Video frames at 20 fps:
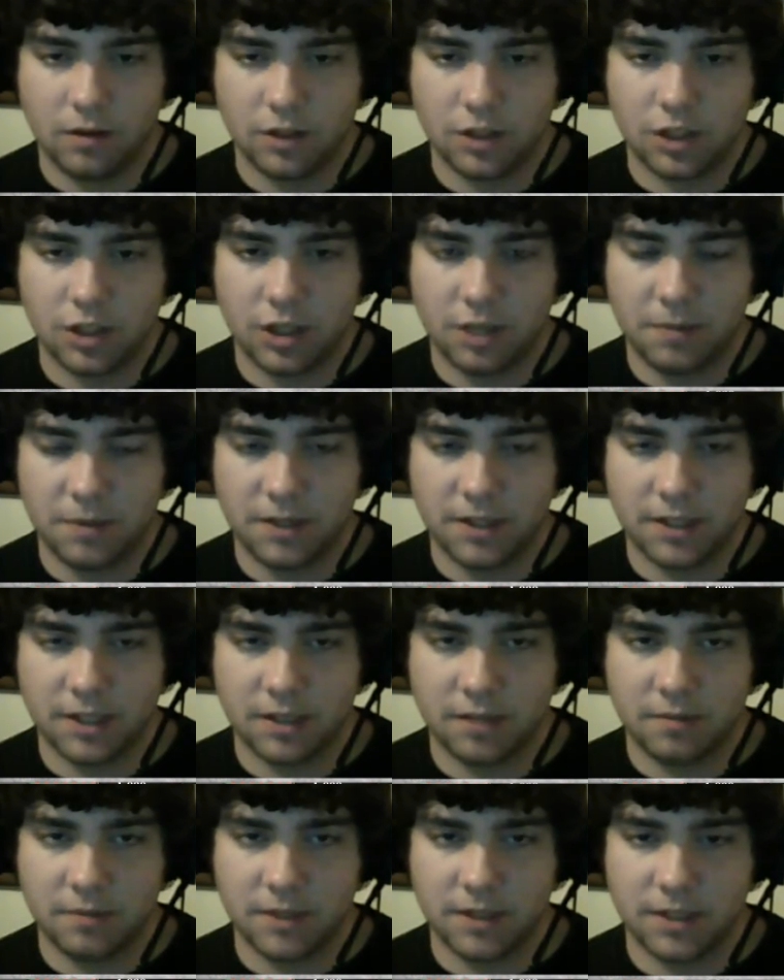Japanese
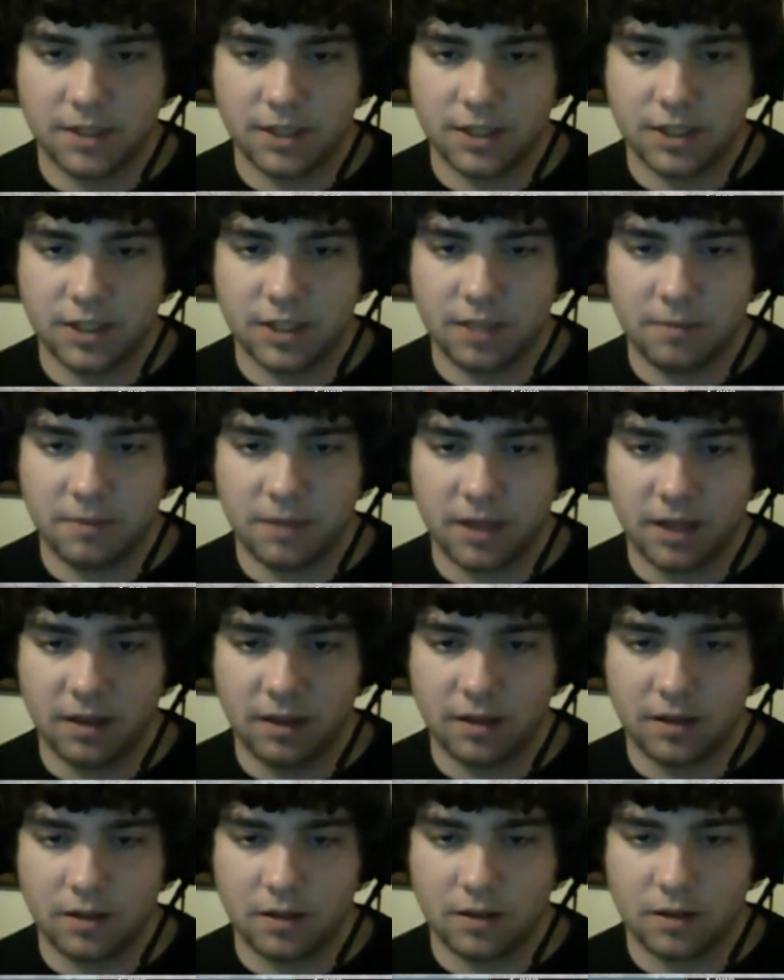Columbia seizing sieging that
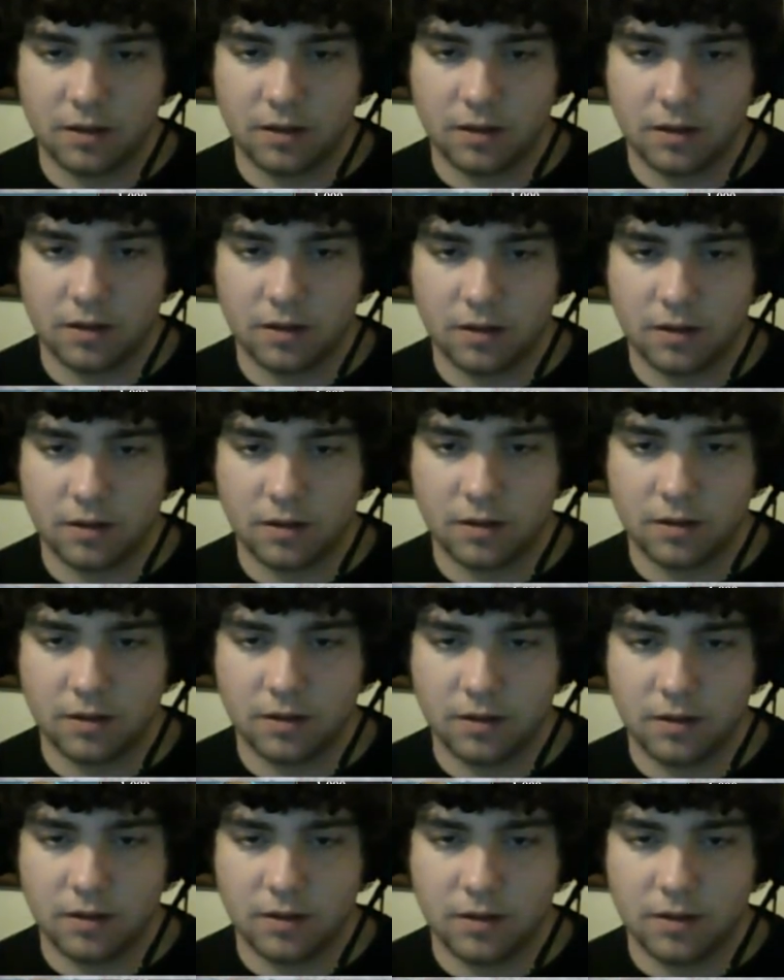back.
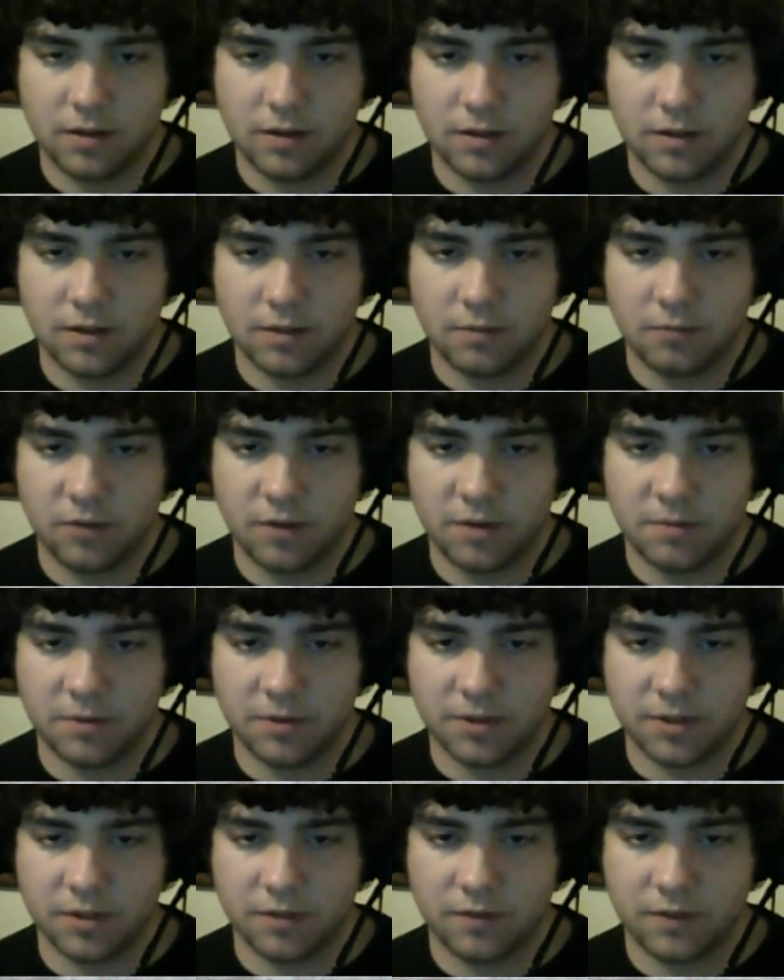Some
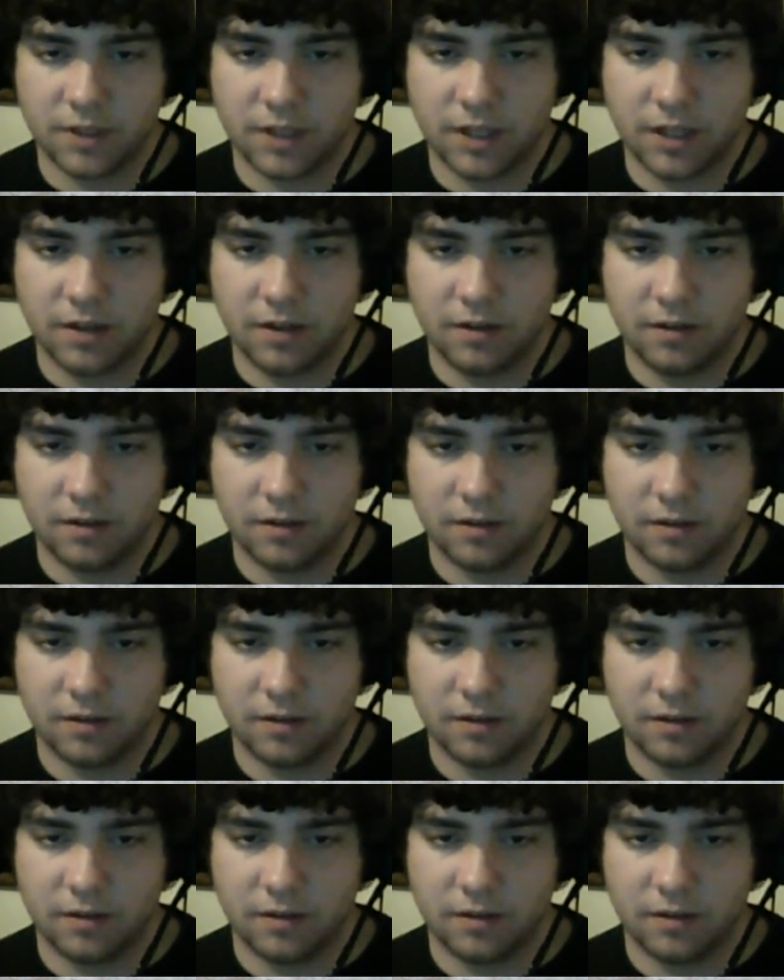rebels over there.